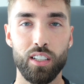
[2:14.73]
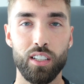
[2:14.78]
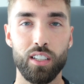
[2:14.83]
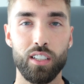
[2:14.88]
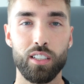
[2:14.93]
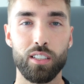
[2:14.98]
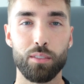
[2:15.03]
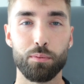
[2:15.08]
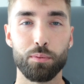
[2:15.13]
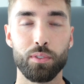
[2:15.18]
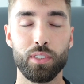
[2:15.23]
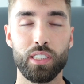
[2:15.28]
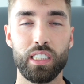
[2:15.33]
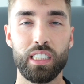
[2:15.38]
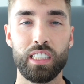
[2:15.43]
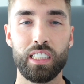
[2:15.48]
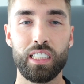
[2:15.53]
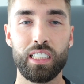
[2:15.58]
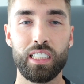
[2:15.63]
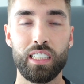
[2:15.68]
Um,
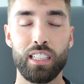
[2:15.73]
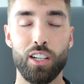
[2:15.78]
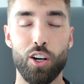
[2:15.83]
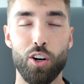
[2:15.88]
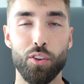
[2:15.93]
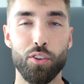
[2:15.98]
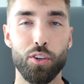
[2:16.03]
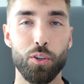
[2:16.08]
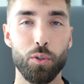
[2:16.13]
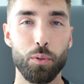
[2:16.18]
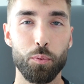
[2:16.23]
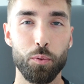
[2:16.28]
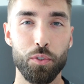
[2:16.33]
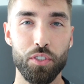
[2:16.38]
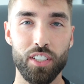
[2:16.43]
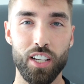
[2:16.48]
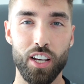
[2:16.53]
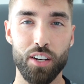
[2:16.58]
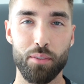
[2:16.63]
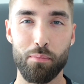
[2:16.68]
although it
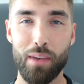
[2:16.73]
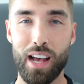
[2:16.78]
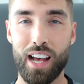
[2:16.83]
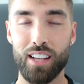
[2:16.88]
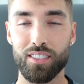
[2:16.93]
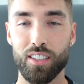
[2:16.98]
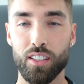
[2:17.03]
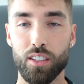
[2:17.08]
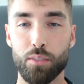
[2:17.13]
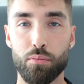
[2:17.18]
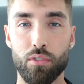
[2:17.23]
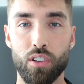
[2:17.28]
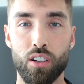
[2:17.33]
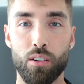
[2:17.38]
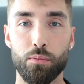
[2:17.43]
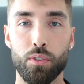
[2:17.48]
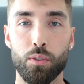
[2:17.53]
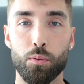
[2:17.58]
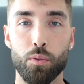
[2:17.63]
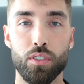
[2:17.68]
was kind of masking the
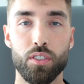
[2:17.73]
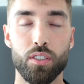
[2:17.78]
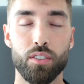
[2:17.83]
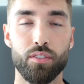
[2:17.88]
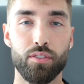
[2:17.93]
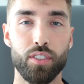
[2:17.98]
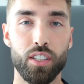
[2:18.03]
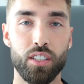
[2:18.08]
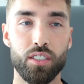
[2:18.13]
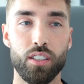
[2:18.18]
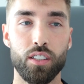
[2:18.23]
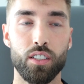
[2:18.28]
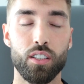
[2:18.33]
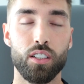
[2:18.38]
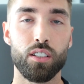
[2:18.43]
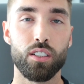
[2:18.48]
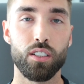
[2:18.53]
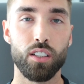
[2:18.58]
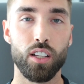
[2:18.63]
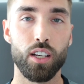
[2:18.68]
problem, it wasn't fixing
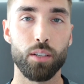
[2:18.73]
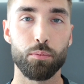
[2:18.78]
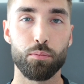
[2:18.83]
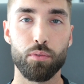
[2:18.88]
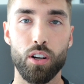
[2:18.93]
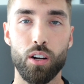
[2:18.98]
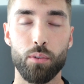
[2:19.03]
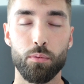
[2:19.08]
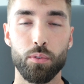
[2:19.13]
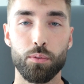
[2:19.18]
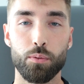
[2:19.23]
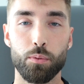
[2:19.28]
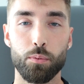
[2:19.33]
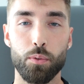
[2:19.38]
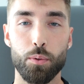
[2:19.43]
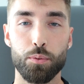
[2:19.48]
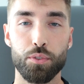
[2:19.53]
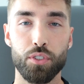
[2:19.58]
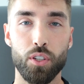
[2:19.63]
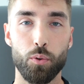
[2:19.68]
the underlying problem
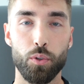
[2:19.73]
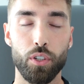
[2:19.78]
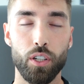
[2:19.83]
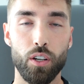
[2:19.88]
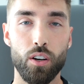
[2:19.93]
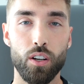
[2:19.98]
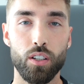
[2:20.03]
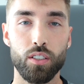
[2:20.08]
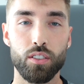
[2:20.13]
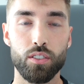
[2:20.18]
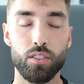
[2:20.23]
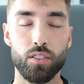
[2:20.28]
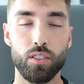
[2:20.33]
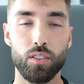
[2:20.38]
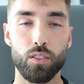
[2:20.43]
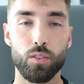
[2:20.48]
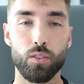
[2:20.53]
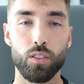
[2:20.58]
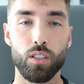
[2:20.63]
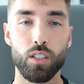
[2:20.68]
and what was going on.
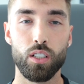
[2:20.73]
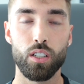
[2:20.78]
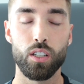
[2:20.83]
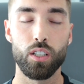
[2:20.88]
So